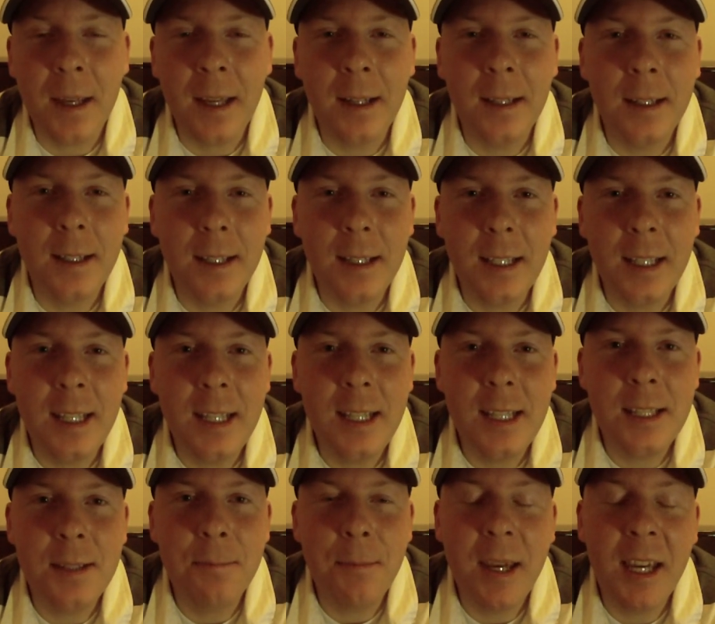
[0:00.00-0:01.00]
and
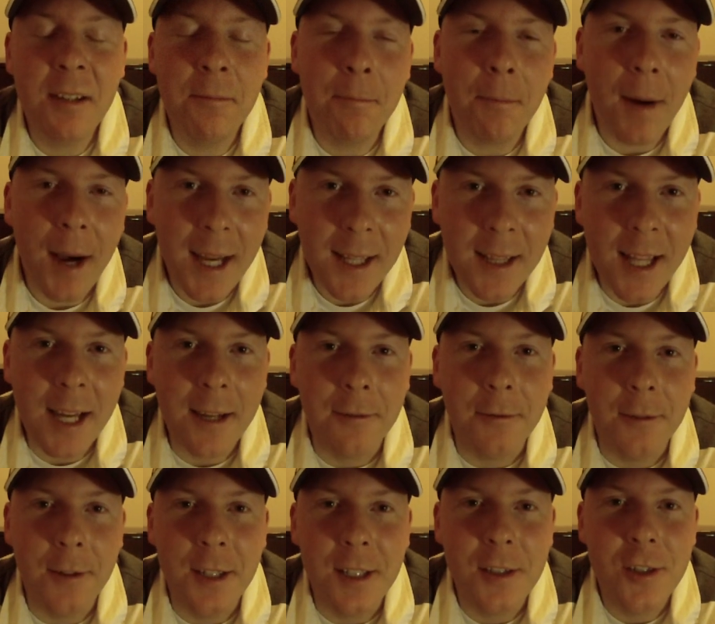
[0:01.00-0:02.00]
he's made my
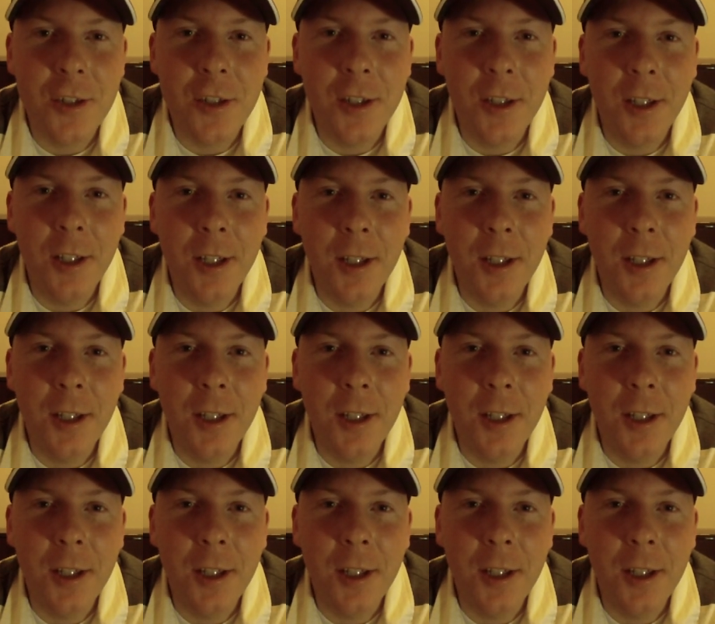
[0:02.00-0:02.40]
life rich